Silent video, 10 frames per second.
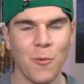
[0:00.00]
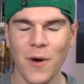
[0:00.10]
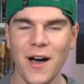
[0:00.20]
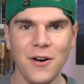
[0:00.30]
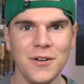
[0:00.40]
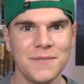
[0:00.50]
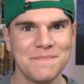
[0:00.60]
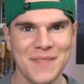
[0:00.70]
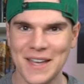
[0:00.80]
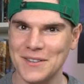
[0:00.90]
Well,
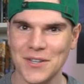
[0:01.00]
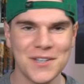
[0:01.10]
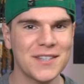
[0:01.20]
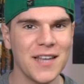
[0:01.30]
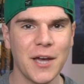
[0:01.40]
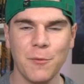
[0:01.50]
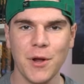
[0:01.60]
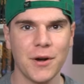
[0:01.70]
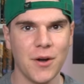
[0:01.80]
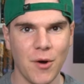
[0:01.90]
it looks like
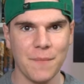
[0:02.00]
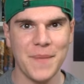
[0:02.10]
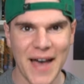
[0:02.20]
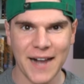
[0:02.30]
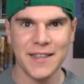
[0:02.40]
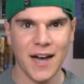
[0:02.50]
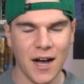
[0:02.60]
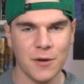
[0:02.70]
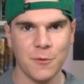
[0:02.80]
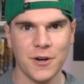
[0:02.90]
we are going back to
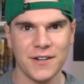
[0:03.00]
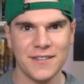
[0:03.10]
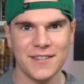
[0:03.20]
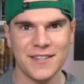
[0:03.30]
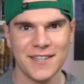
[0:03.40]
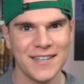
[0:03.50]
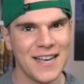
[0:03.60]
Hogwarts.